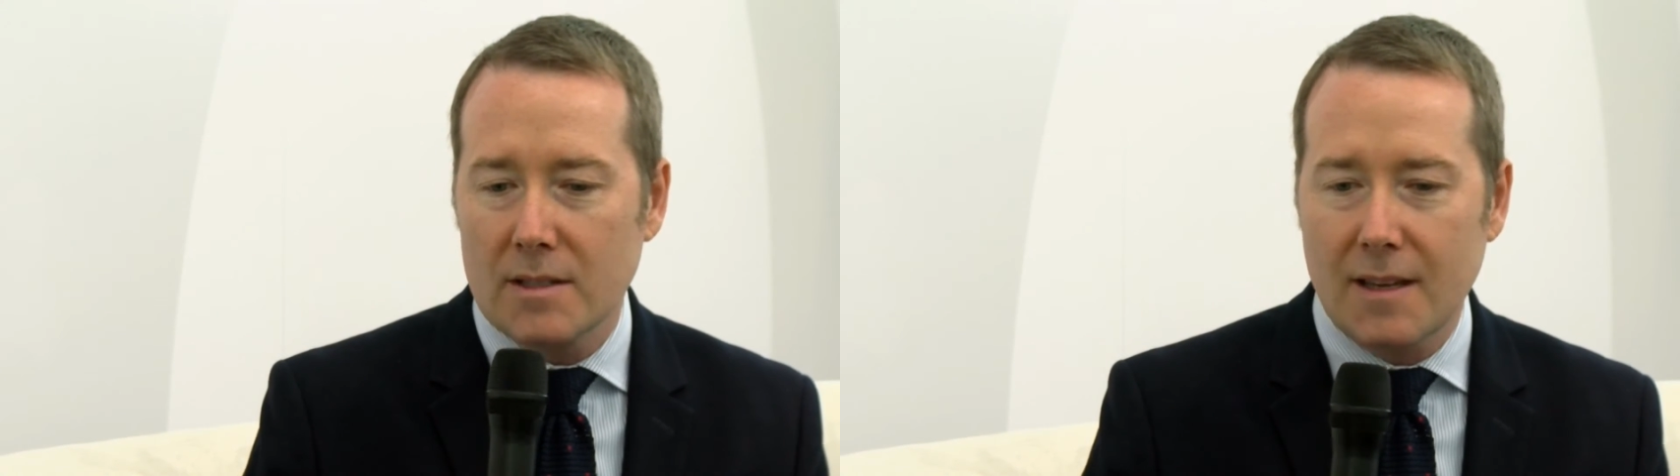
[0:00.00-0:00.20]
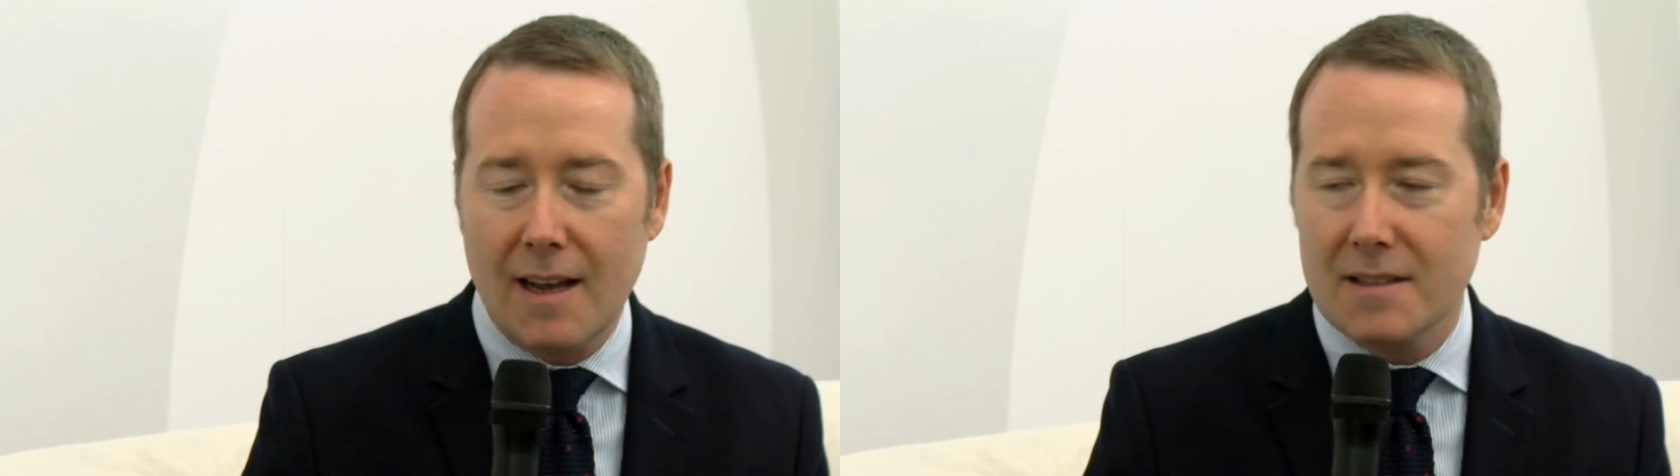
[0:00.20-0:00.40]

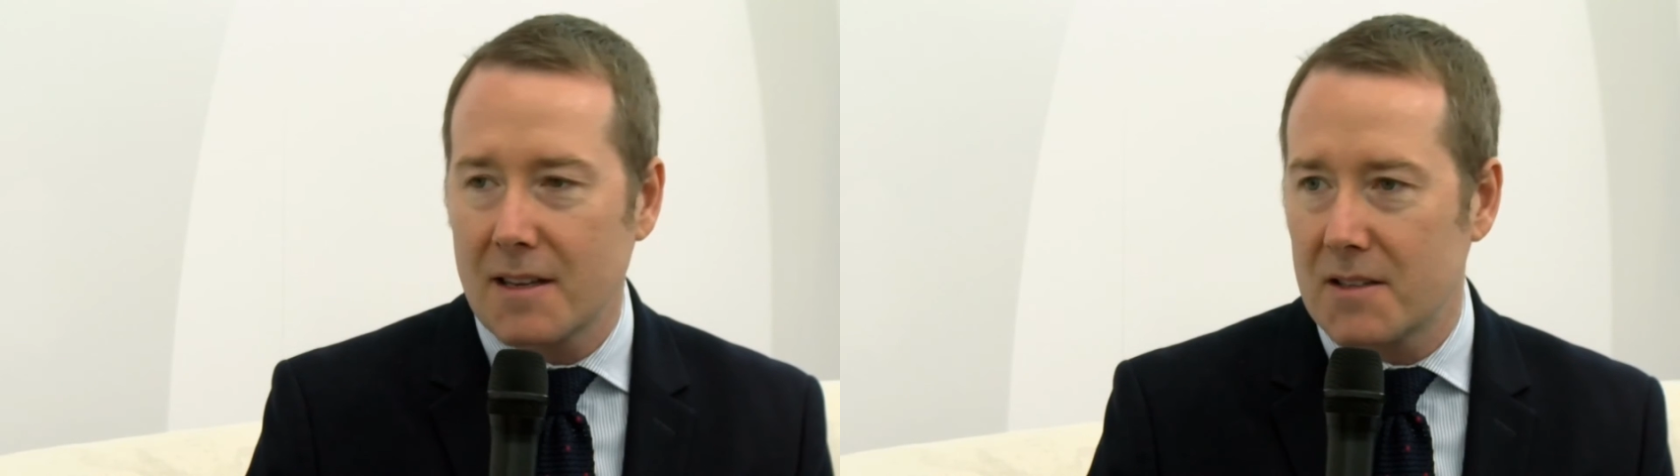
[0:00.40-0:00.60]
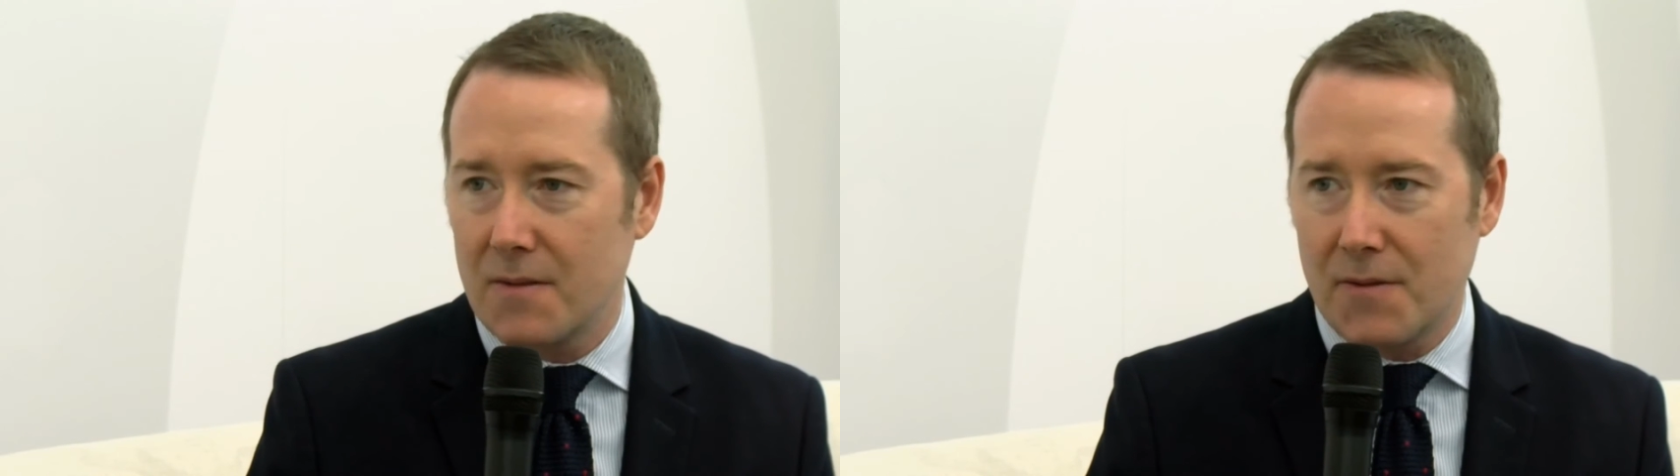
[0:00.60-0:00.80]
size
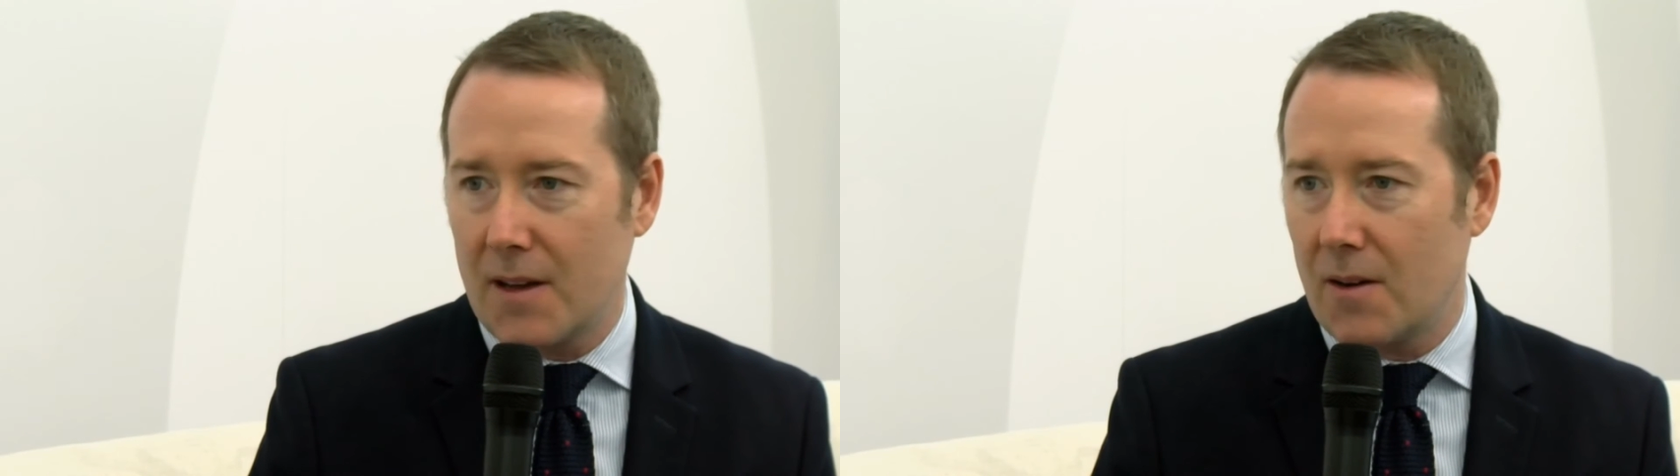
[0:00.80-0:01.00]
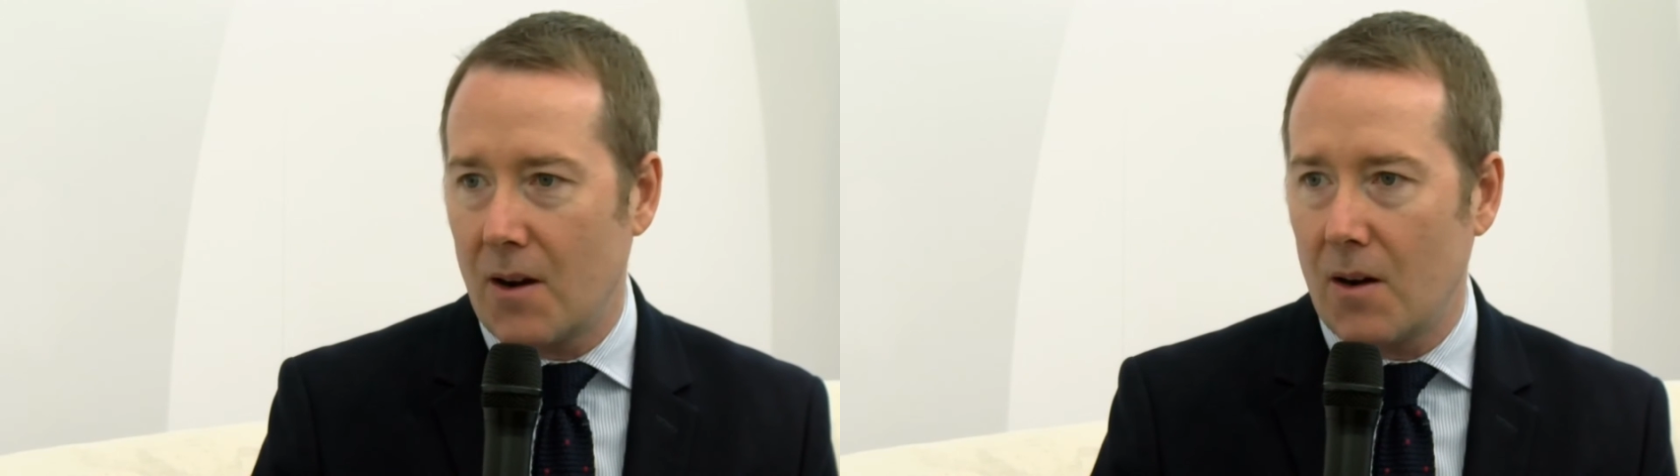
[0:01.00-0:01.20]
doesn't
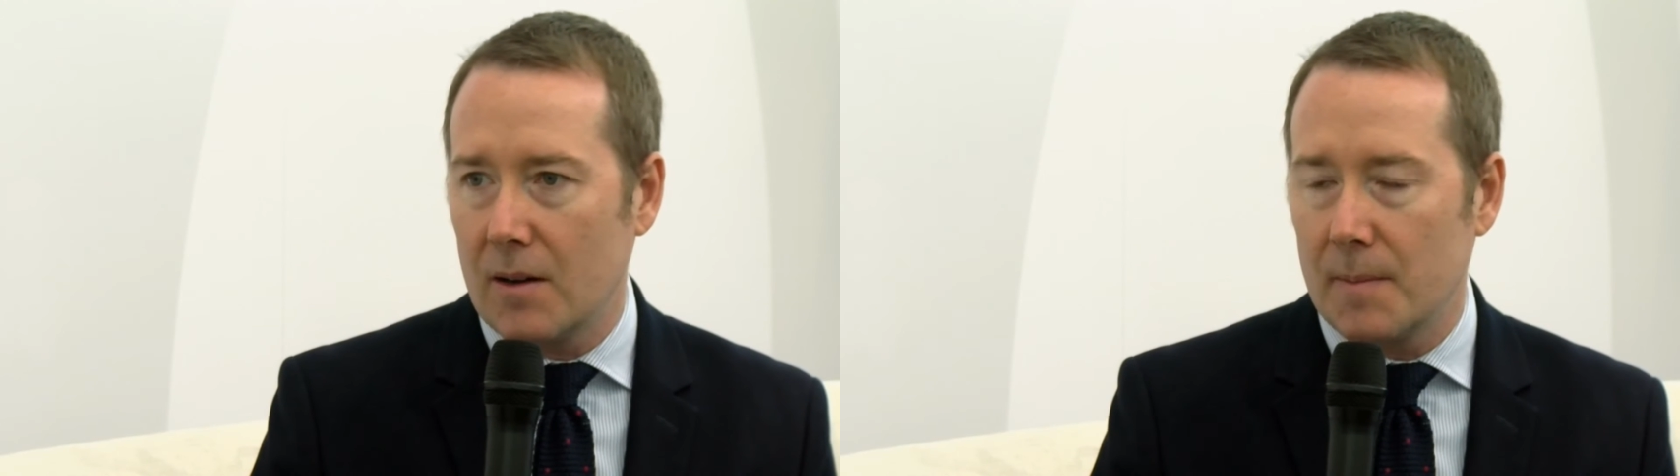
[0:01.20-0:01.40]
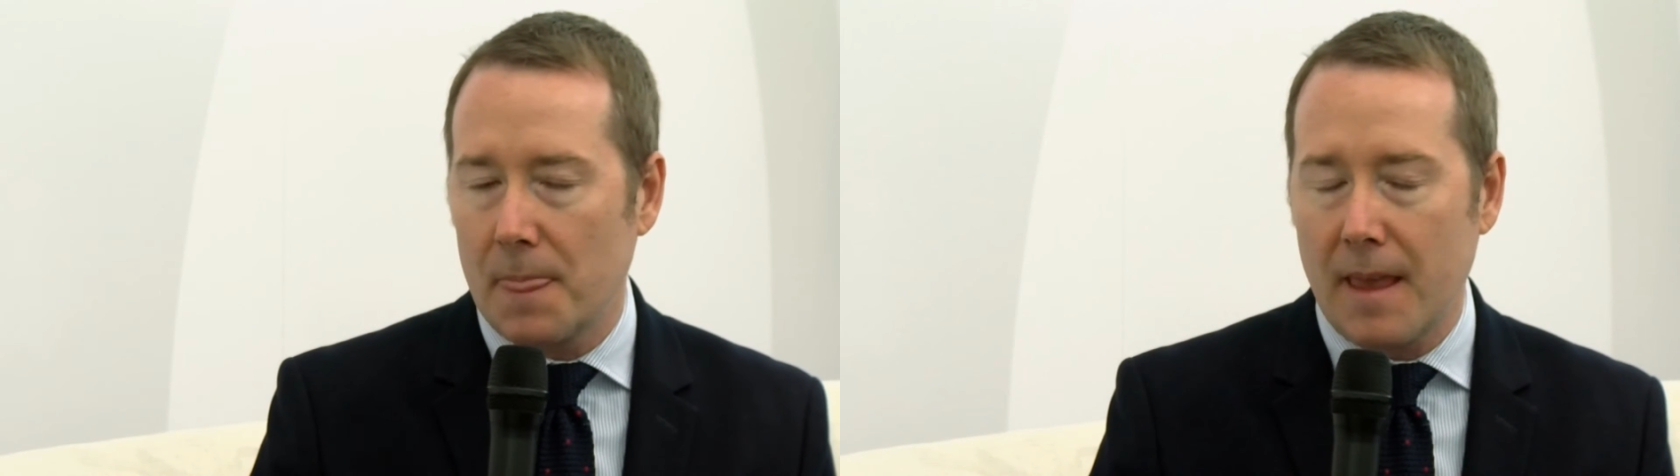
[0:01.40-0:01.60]
fit all,
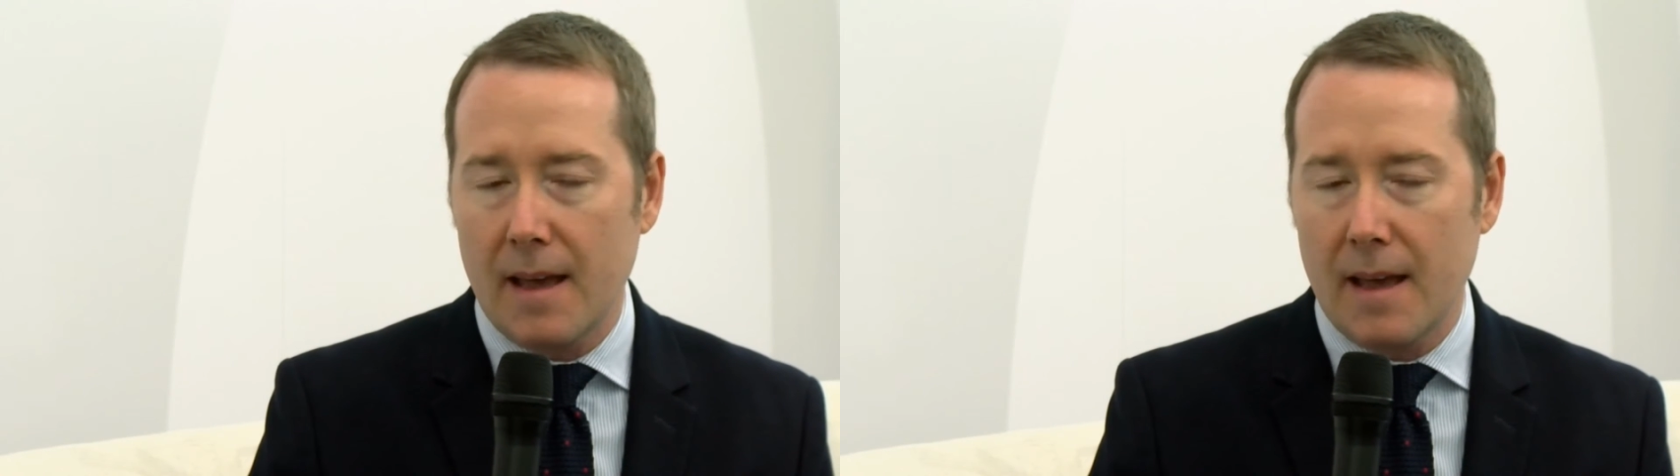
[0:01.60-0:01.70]
and